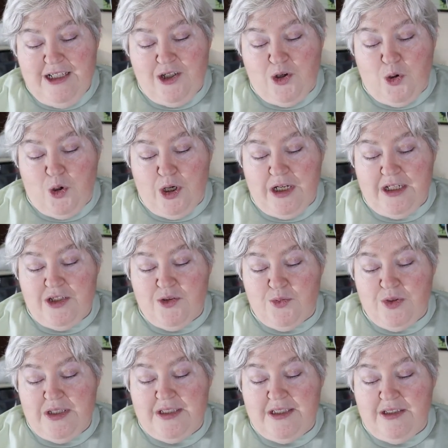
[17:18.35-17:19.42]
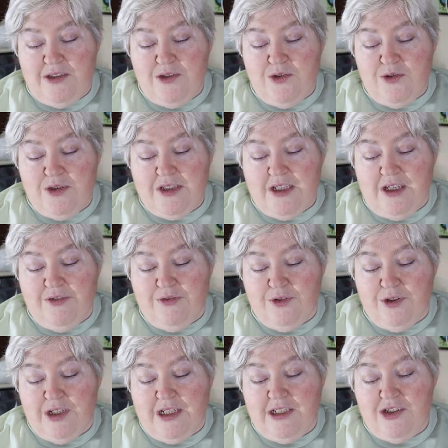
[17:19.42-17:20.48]
According to recent news
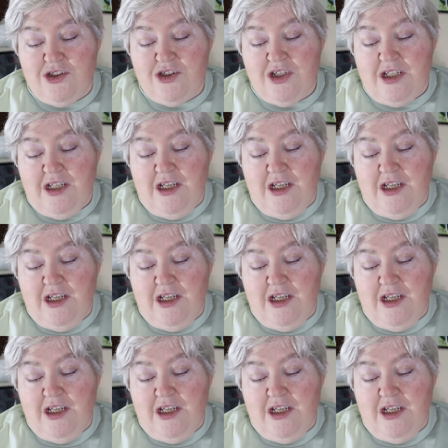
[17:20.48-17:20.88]
coverage,